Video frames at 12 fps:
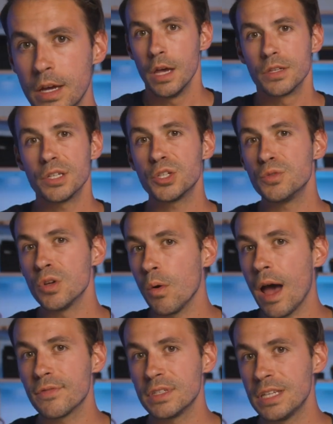since you don't
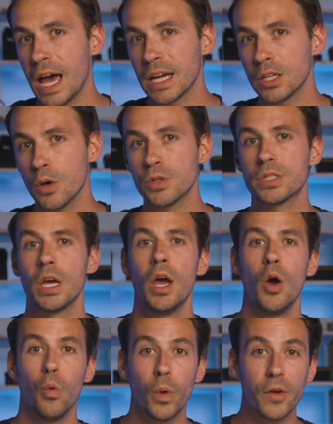have to diagnose,
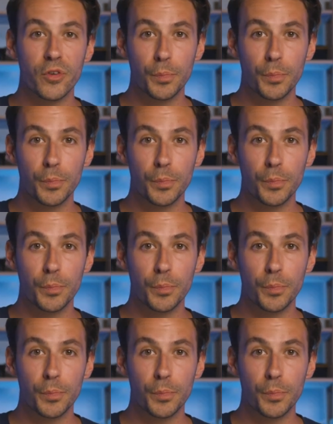wait for